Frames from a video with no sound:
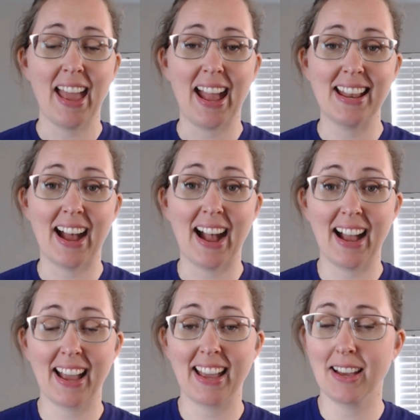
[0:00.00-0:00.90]
And
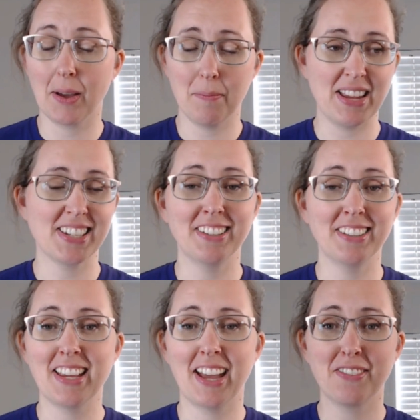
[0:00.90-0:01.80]
I
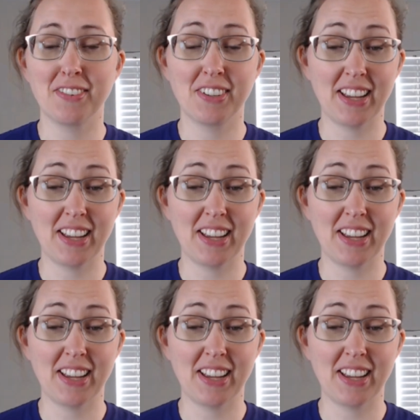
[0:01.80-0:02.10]
amazingly have,